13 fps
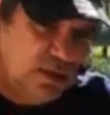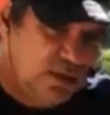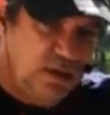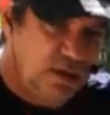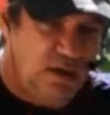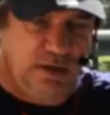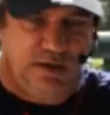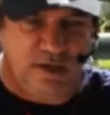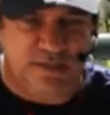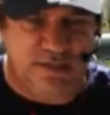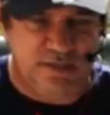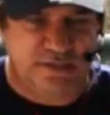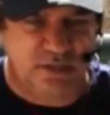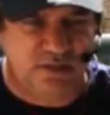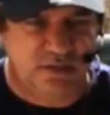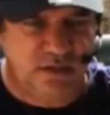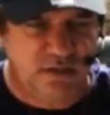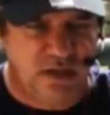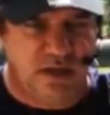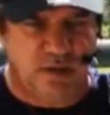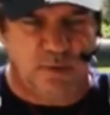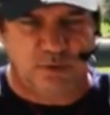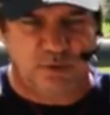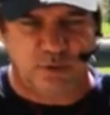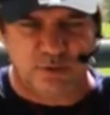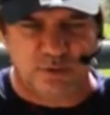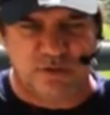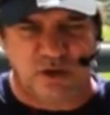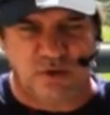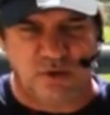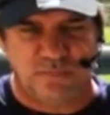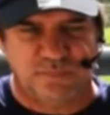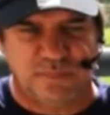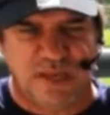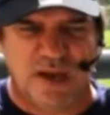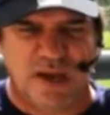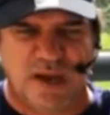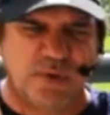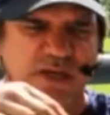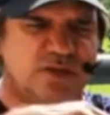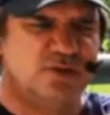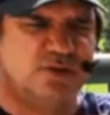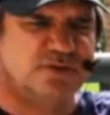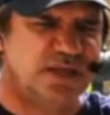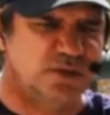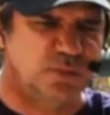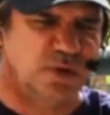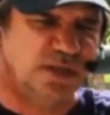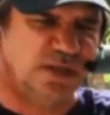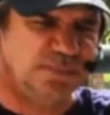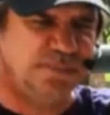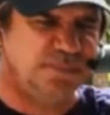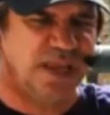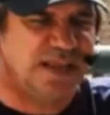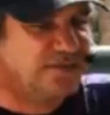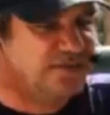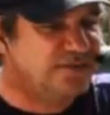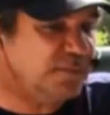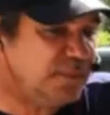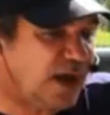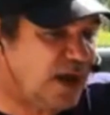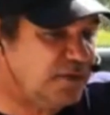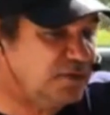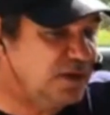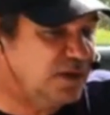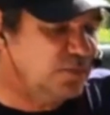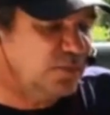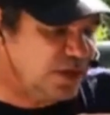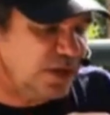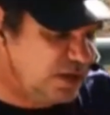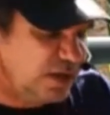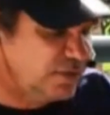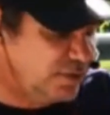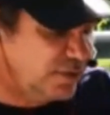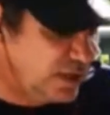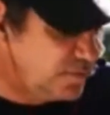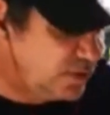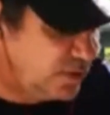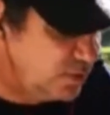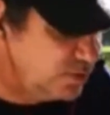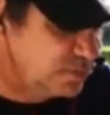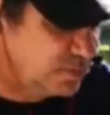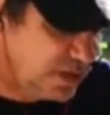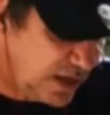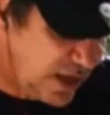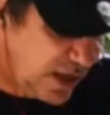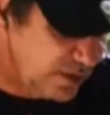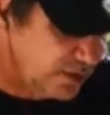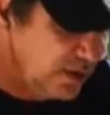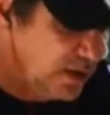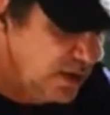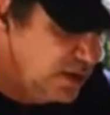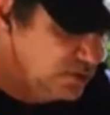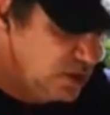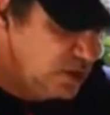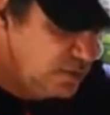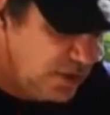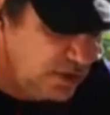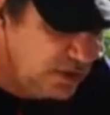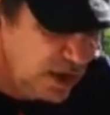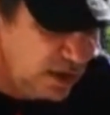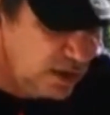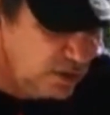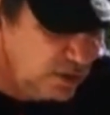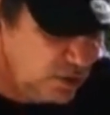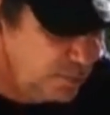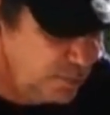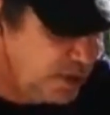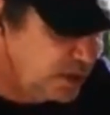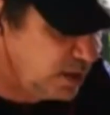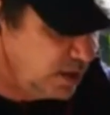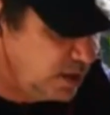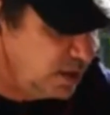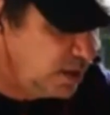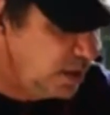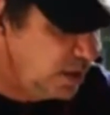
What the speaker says: our Gunderson and our Bortuzzo, and we could use either one, and sometimes we can even use them together. So let me take a little bit of a